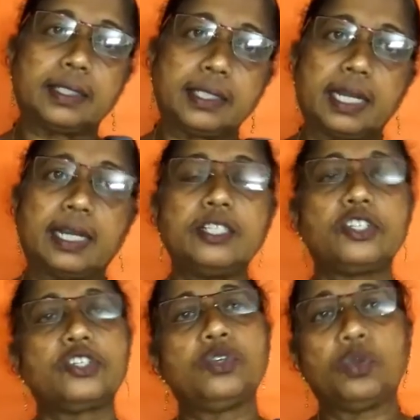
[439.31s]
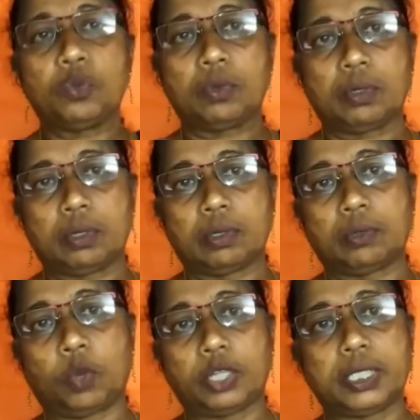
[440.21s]
turns to
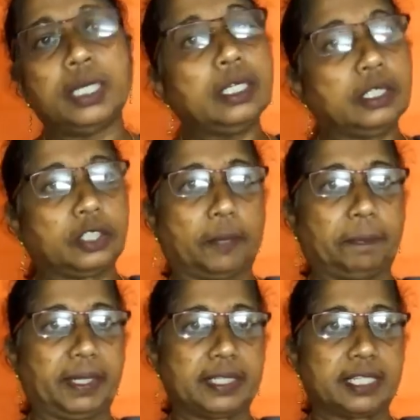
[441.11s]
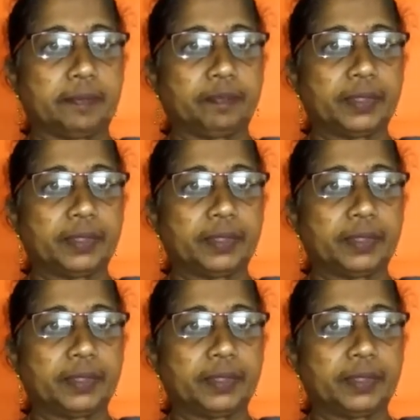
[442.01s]
water droplets.